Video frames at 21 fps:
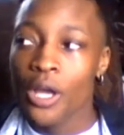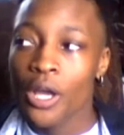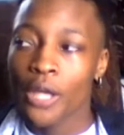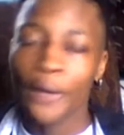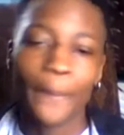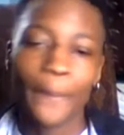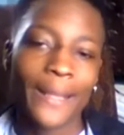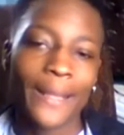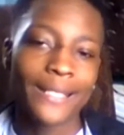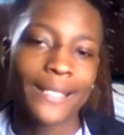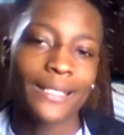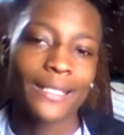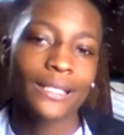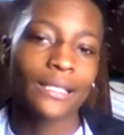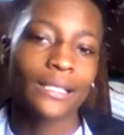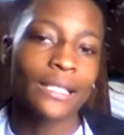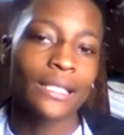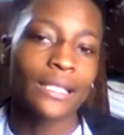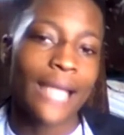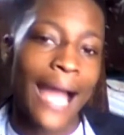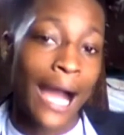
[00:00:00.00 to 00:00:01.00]
You're
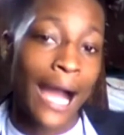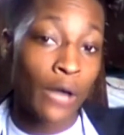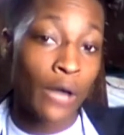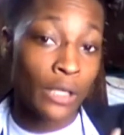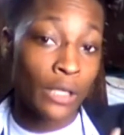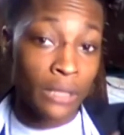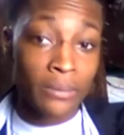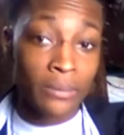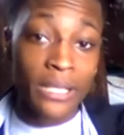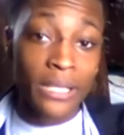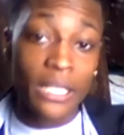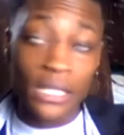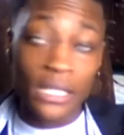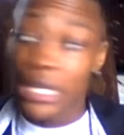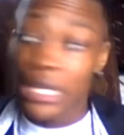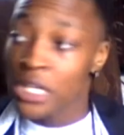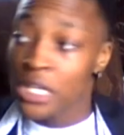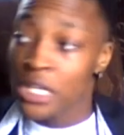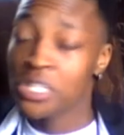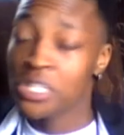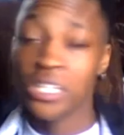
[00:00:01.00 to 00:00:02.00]
basically outing me
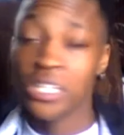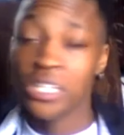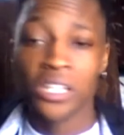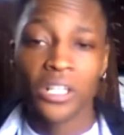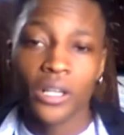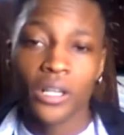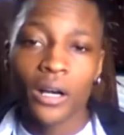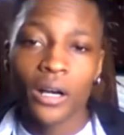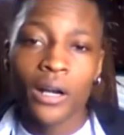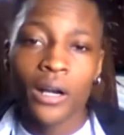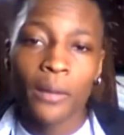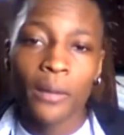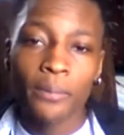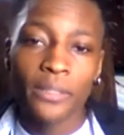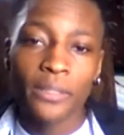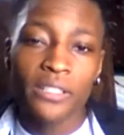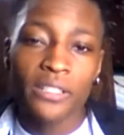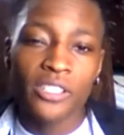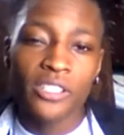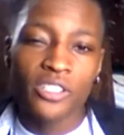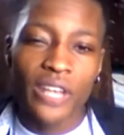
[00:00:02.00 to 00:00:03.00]
to a
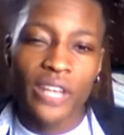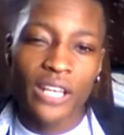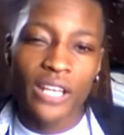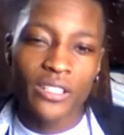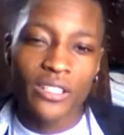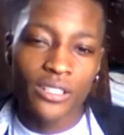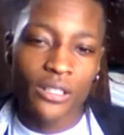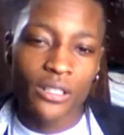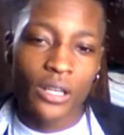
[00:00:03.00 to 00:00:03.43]
complete stranger.